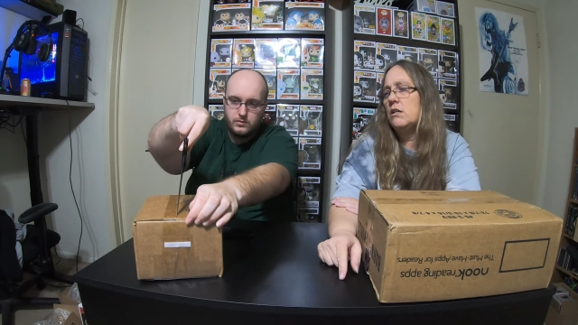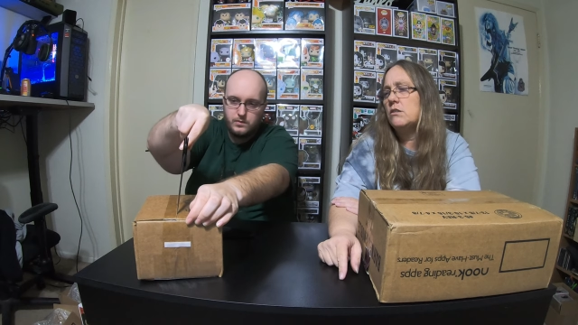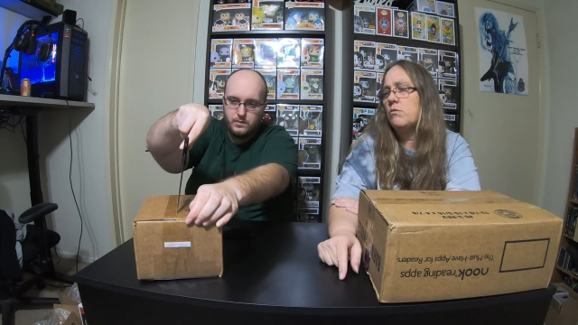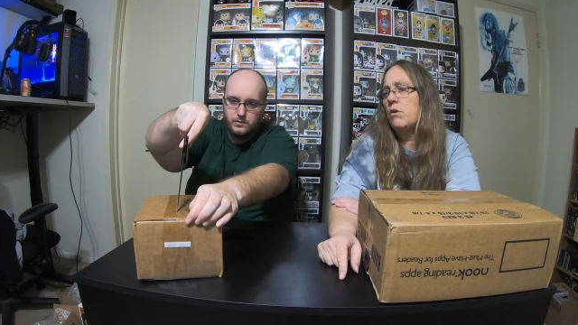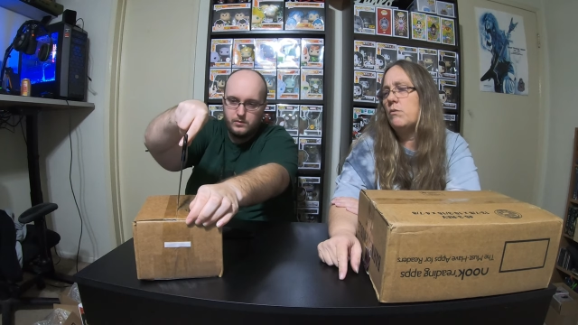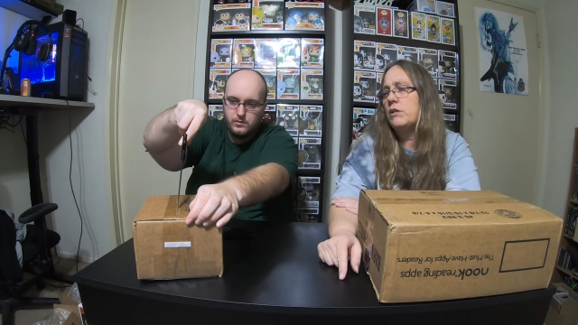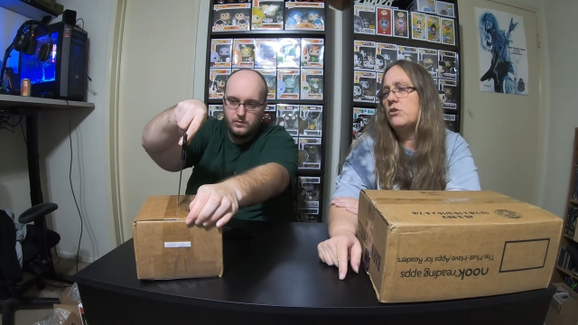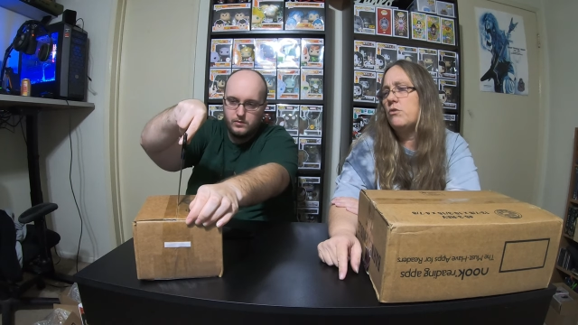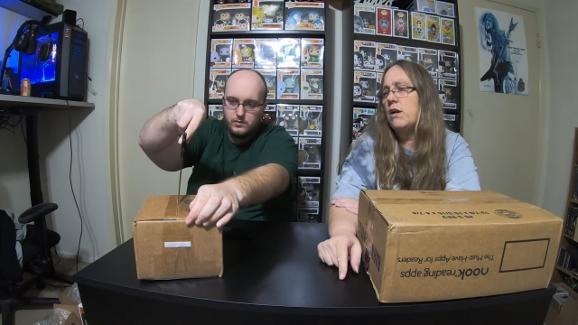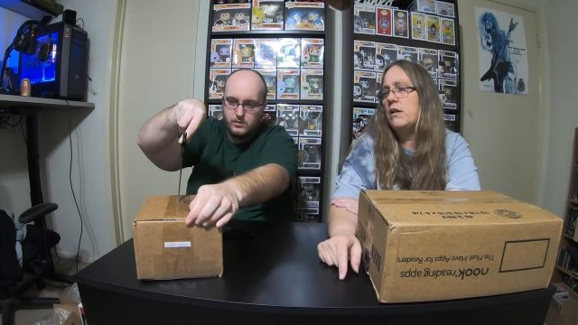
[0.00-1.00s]
Speaker 1: is what we
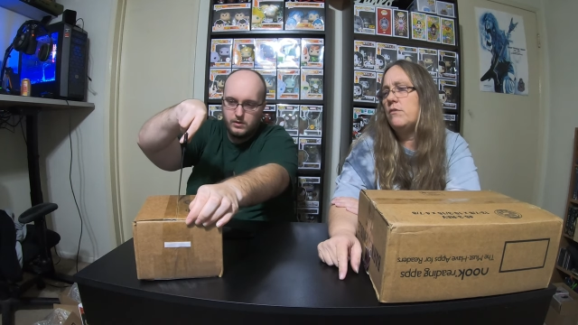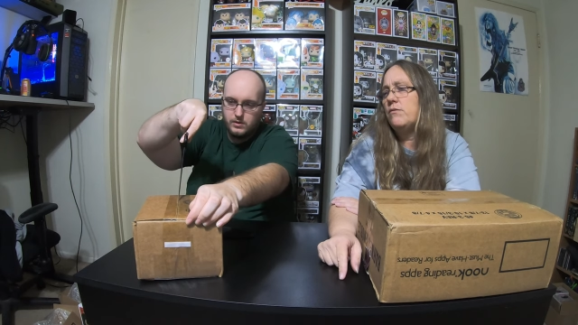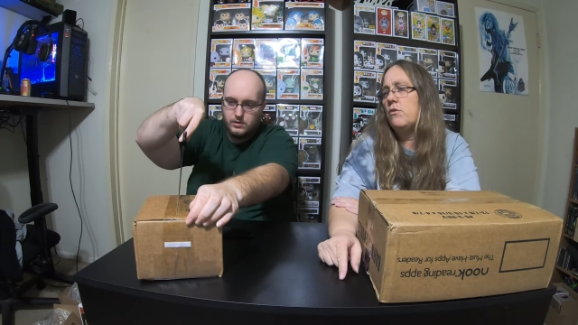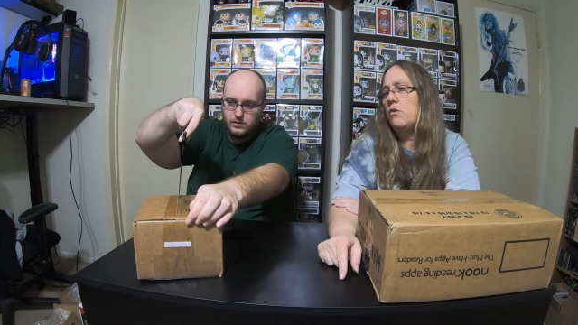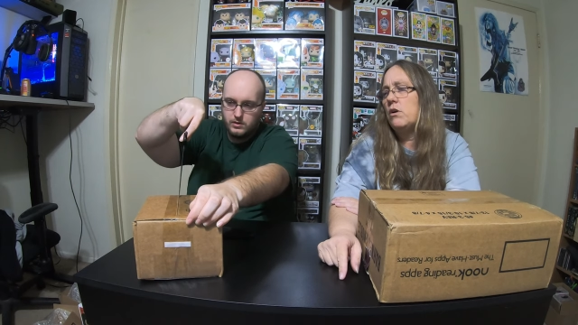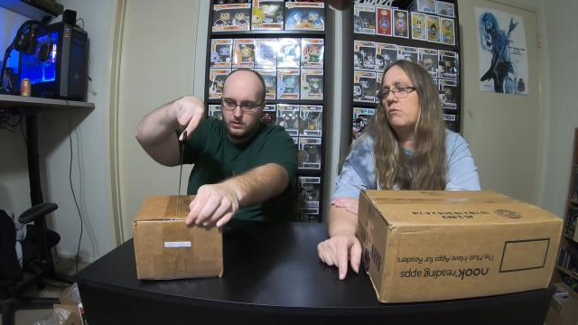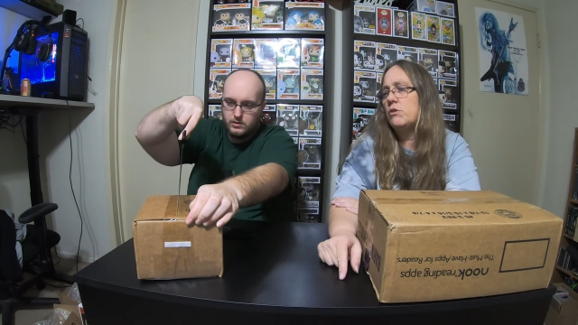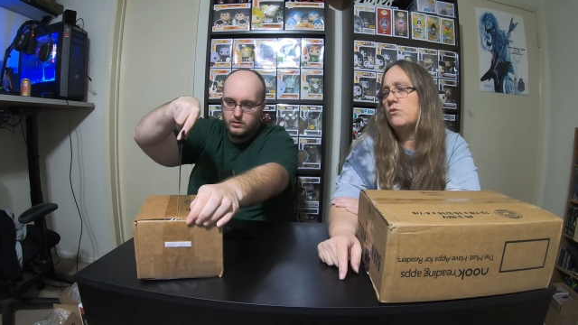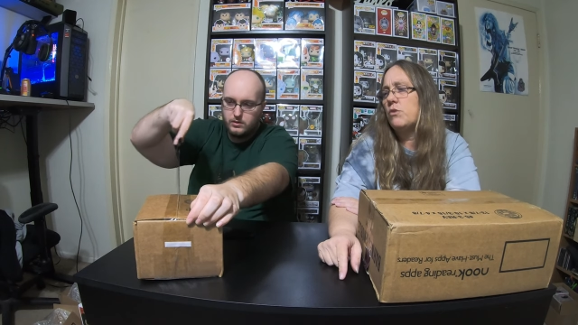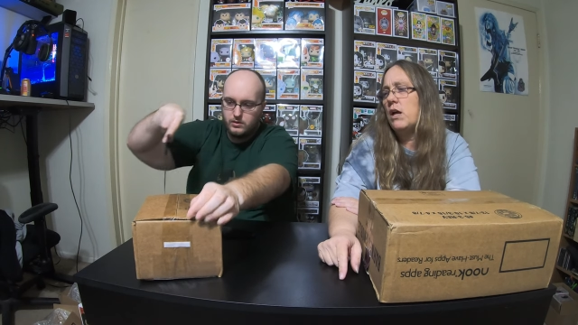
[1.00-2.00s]
traded for,
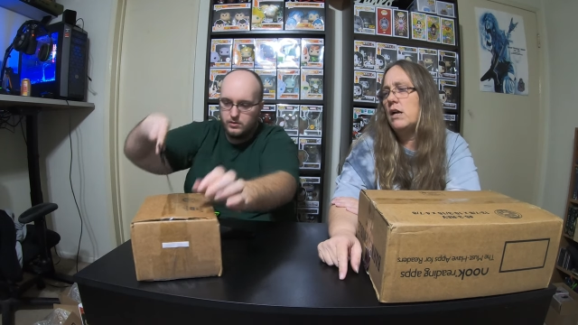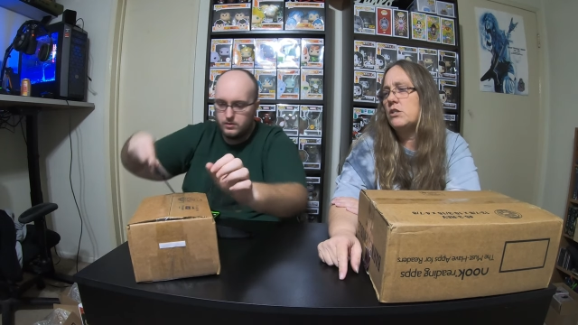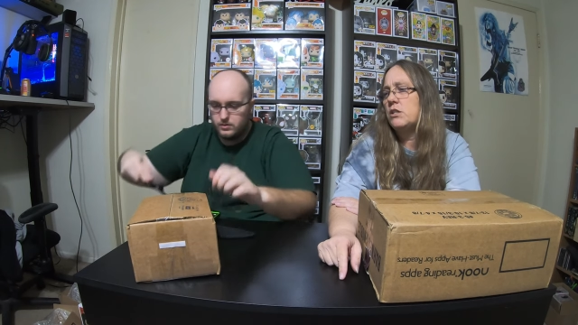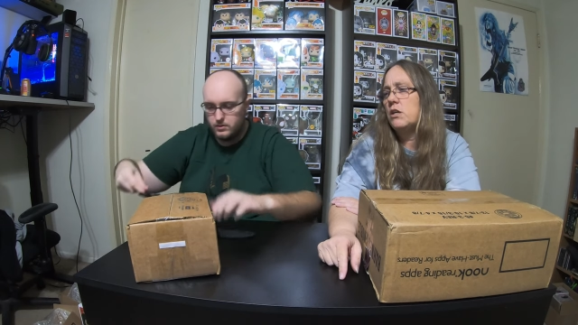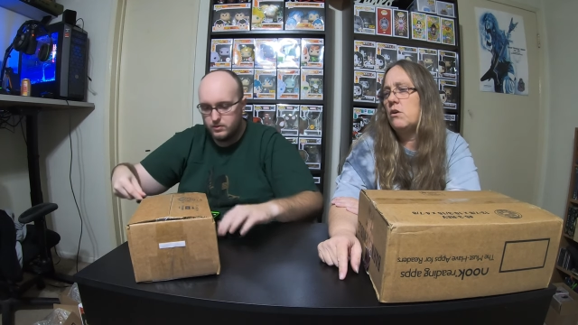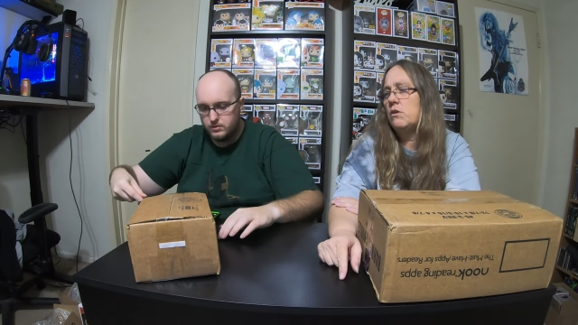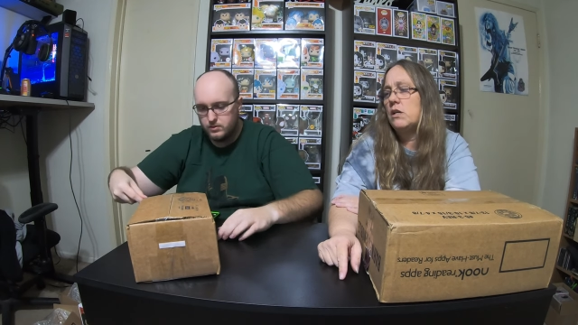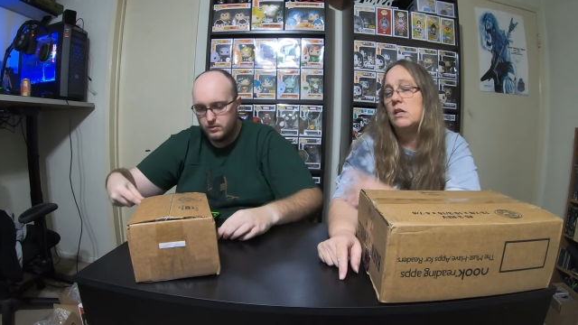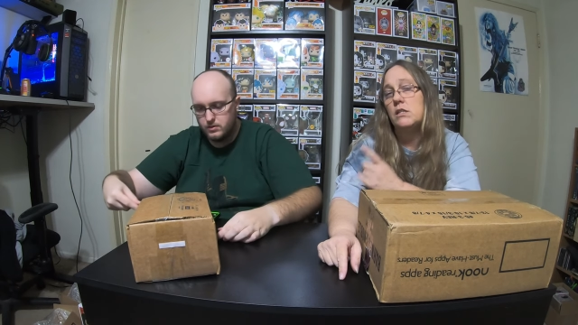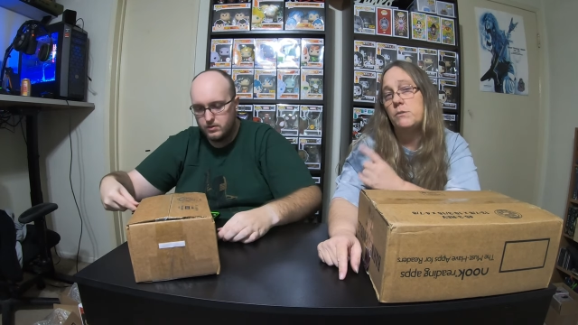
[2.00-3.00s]
which will actually go
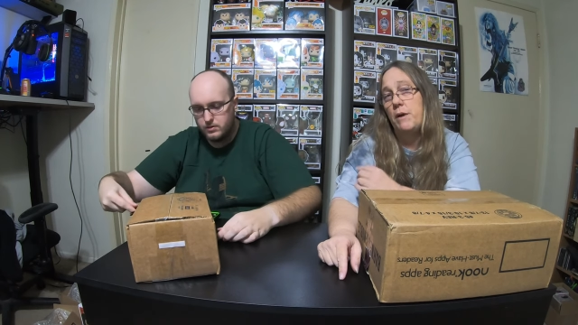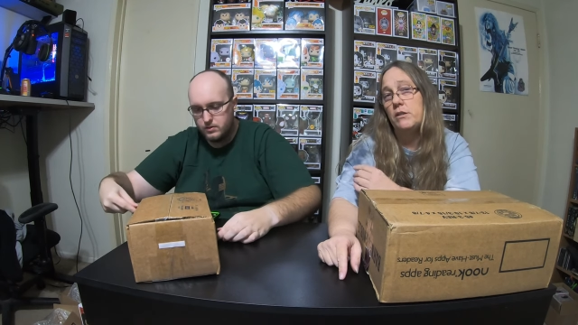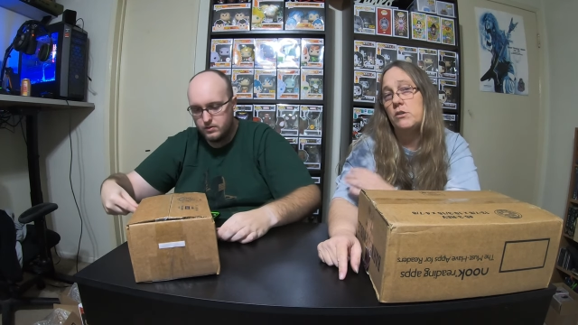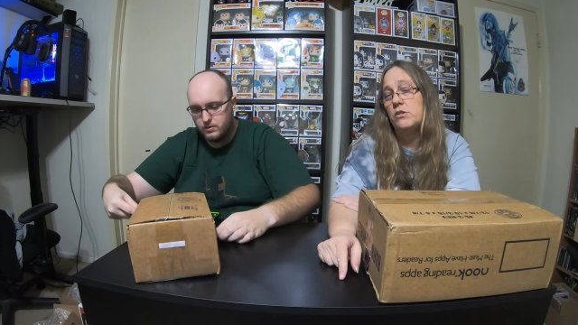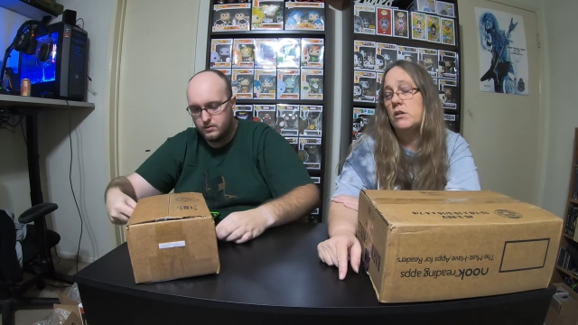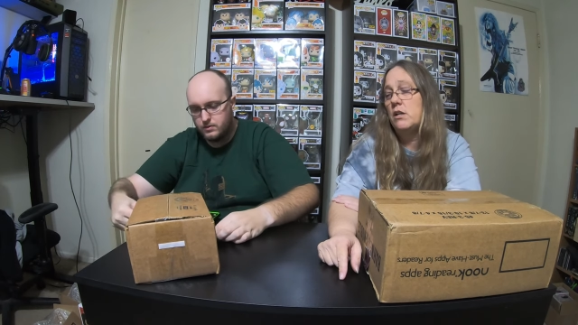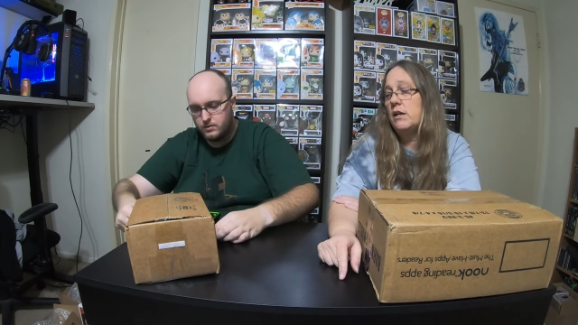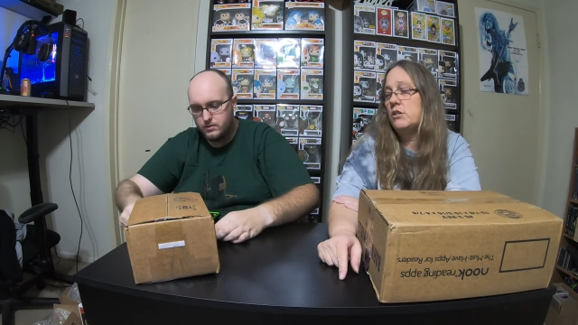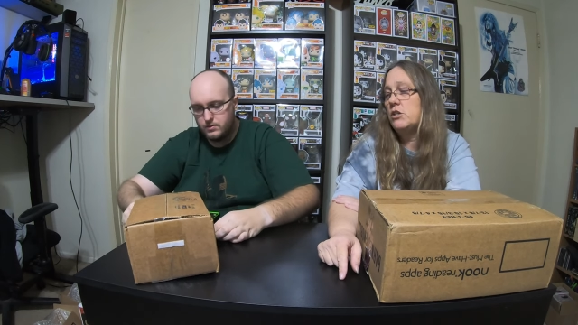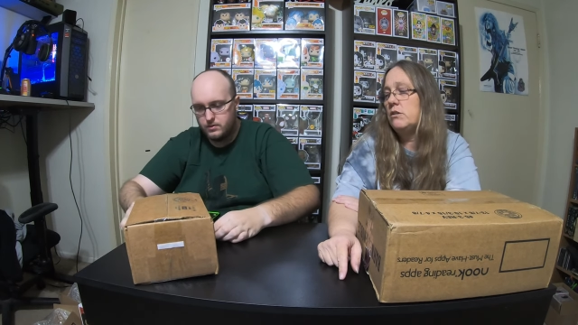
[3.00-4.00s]
in Spectre's
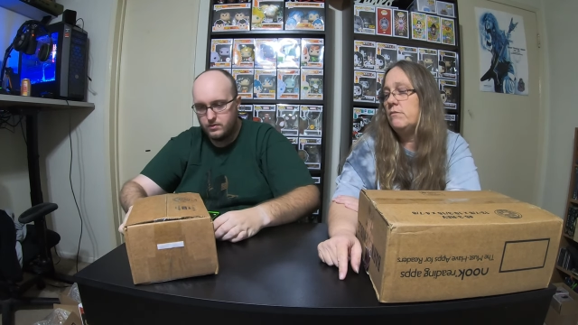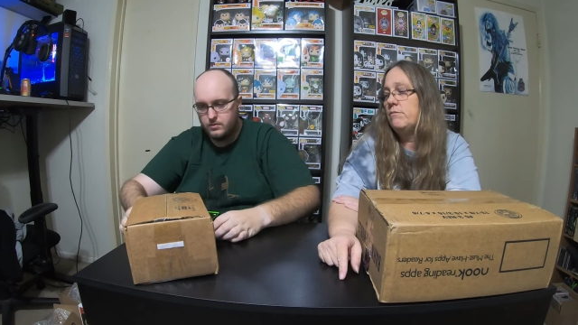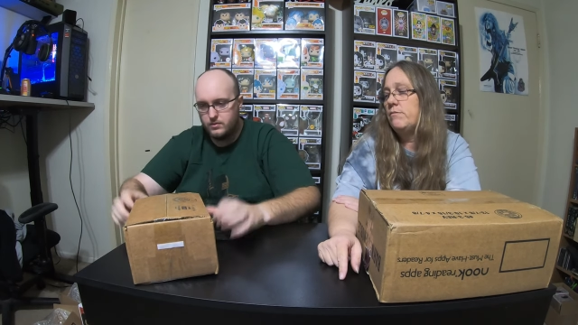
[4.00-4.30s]
collection.